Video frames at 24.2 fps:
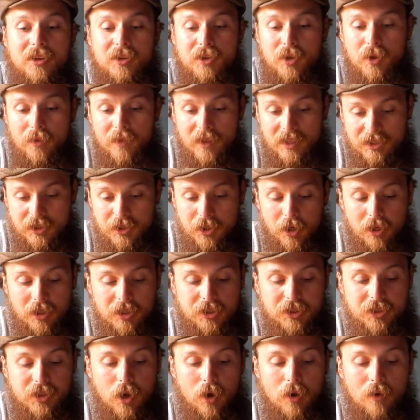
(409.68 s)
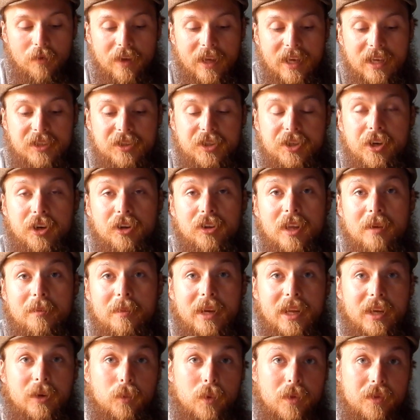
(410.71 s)
this cook stove is you're
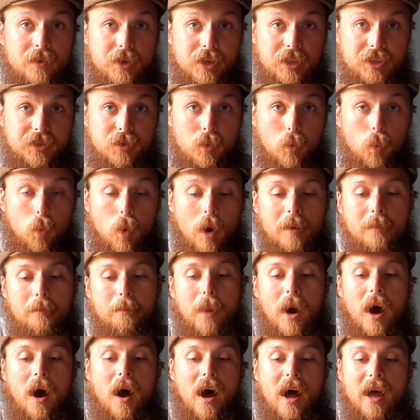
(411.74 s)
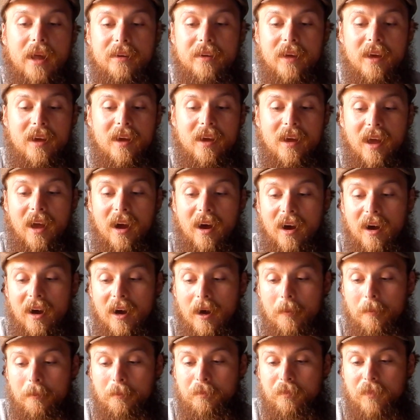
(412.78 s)
limited with just one pot.
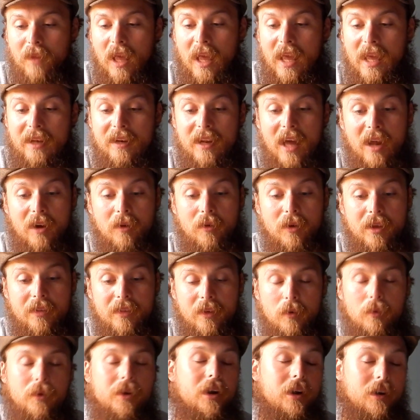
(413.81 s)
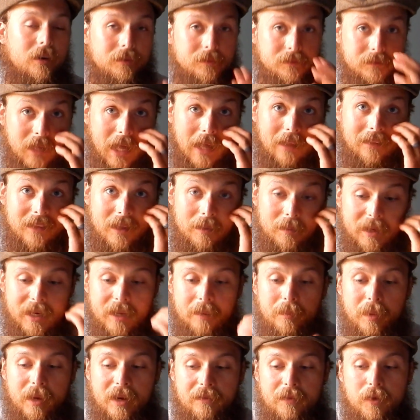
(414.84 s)
And not only that, well, you're not
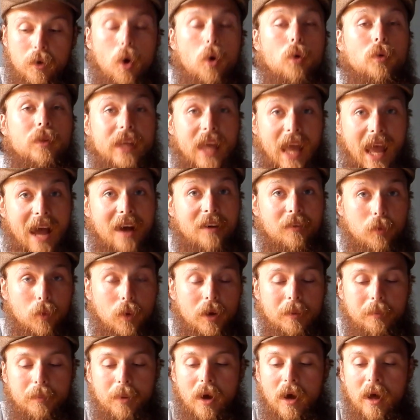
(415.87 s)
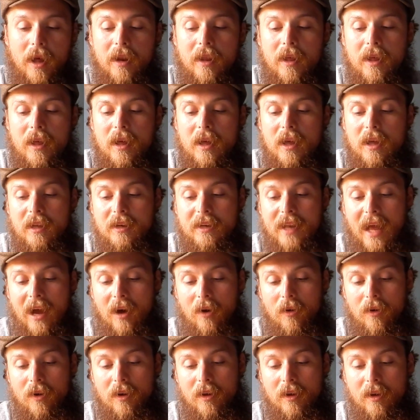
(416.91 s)
limited, but if you only have one pot.
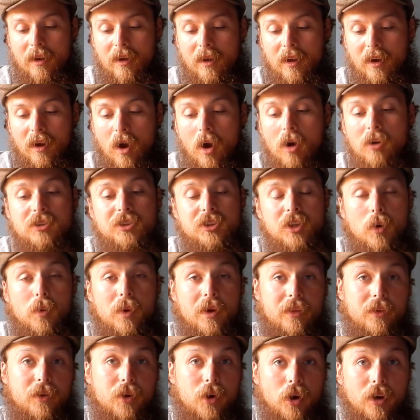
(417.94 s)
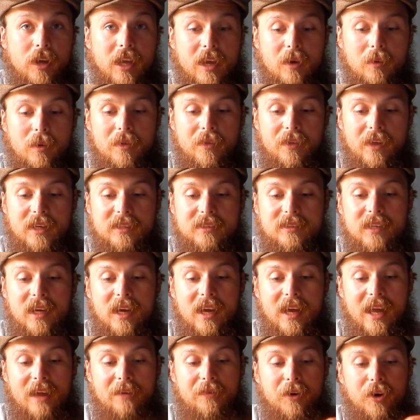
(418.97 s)
Now, also with cooking with this,
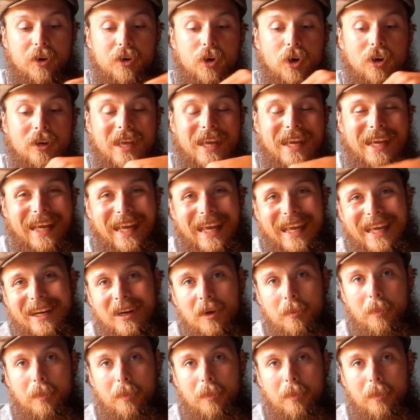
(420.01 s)
if you're cooking in a